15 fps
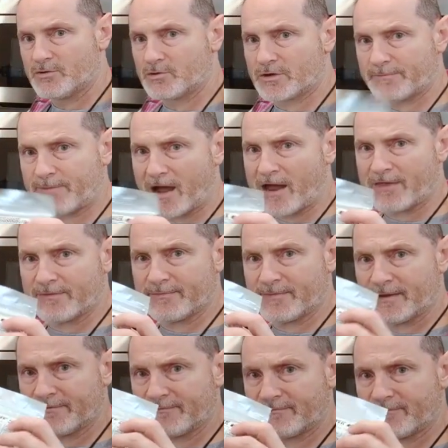you could buy
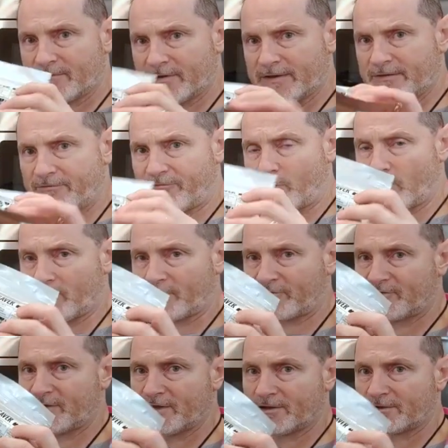them in, in the foil
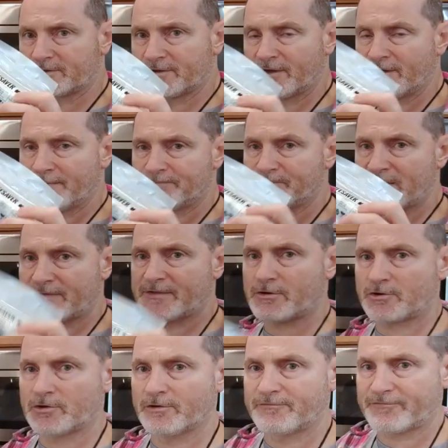sealed, and
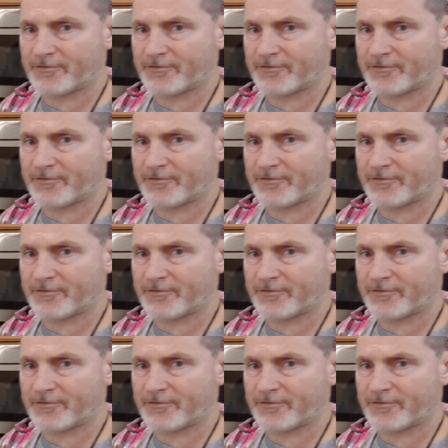they're good